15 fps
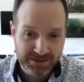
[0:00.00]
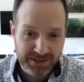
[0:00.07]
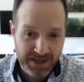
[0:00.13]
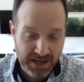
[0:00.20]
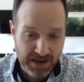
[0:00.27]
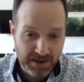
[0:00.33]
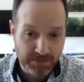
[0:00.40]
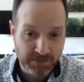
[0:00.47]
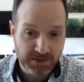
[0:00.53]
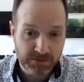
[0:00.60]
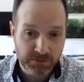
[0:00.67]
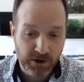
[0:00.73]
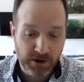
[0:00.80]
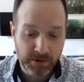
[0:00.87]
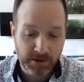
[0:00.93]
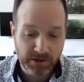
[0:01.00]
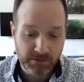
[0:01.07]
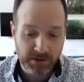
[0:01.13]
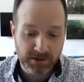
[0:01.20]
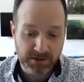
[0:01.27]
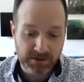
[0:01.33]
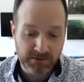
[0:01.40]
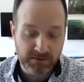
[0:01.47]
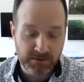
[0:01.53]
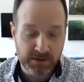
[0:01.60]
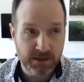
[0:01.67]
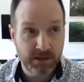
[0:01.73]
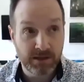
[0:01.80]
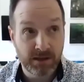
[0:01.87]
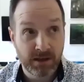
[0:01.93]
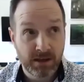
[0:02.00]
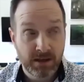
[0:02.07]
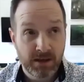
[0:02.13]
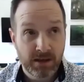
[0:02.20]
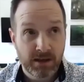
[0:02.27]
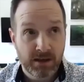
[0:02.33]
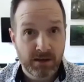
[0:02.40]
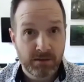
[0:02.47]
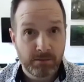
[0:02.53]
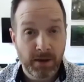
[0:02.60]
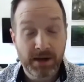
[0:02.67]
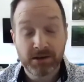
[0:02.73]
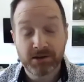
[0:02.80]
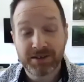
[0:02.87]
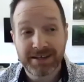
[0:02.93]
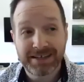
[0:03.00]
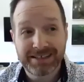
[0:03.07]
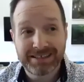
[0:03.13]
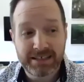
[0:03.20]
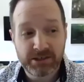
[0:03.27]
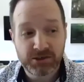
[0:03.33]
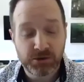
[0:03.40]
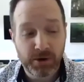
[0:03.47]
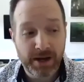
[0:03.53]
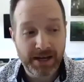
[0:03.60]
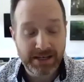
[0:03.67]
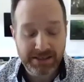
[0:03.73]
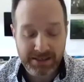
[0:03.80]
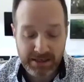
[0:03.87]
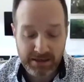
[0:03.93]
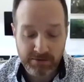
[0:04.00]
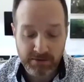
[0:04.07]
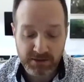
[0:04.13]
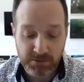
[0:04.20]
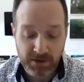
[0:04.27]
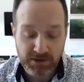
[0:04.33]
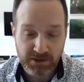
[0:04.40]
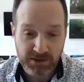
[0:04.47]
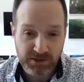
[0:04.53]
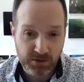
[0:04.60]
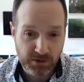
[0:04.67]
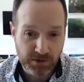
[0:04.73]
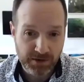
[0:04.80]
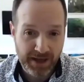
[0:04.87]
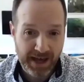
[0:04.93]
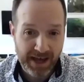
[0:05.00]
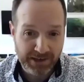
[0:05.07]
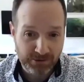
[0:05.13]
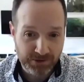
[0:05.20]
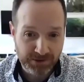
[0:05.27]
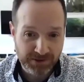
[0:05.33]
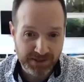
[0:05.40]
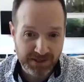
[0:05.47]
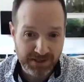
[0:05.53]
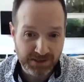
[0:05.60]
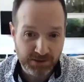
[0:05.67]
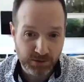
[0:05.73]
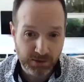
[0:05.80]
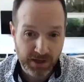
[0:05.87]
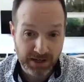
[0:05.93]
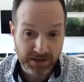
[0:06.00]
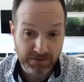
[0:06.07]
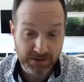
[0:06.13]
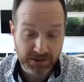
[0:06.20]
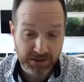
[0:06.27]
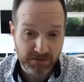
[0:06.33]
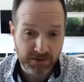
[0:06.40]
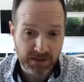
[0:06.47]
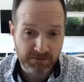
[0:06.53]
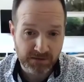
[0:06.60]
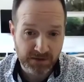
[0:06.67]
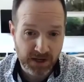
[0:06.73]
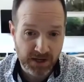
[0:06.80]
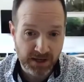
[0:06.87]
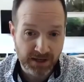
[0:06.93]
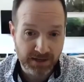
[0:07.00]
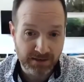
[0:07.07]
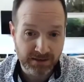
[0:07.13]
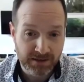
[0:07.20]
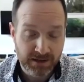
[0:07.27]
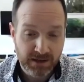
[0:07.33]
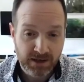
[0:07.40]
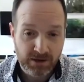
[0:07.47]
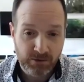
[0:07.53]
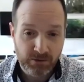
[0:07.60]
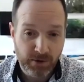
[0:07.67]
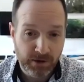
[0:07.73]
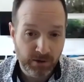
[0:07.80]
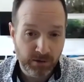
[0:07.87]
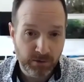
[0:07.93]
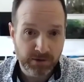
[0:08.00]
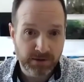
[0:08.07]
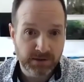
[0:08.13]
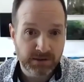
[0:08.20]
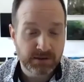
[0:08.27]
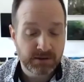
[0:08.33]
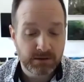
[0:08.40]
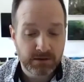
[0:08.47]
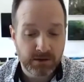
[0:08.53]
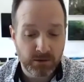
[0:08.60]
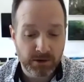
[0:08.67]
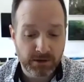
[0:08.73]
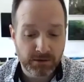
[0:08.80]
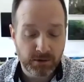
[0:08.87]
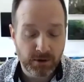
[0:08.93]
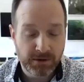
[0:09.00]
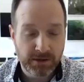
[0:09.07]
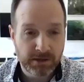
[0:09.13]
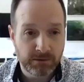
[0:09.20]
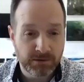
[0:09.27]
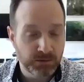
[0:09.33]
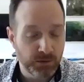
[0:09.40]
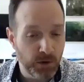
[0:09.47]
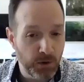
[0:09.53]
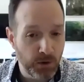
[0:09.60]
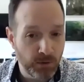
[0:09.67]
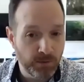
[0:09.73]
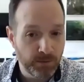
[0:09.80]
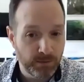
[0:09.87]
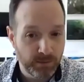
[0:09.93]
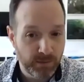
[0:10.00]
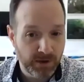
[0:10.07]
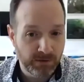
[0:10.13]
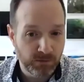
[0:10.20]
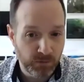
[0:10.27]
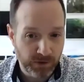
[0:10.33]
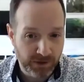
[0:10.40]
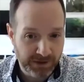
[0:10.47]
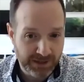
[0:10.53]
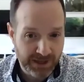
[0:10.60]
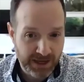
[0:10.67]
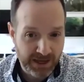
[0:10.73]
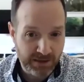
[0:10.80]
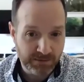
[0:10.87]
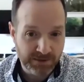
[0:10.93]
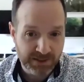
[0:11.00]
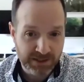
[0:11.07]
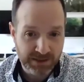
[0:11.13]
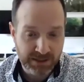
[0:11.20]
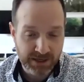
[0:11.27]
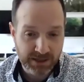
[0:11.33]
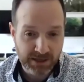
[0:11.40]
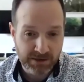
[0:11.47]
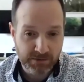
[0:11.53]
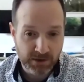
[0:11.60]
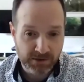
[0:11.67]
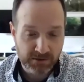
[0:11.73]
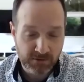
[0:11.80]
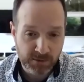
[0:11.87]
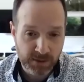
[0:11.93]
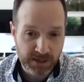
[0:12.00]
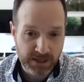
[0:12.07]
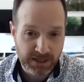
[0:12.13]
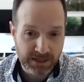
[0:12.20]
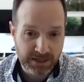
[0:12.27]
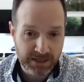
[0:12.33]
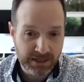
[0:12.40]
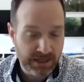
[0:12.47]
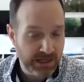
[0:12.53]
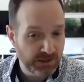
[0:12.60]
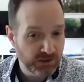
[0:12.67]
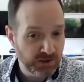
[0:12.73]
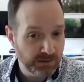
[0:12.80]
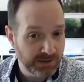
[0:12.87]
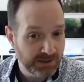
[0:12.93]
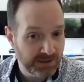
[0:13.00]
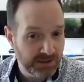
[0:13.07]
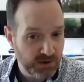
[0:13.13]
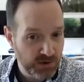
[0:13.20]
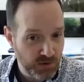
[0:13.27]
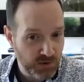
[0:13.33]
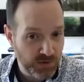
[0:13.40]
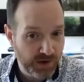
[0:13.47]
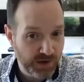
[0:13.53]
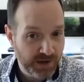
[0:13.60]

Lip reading: games, primarily because of my understanding is they try to give as much historical accuracy to a lot of the stuff that they've done, whether it was going through, I think it was Rome in one of the games, and then they've also been in Egypt too.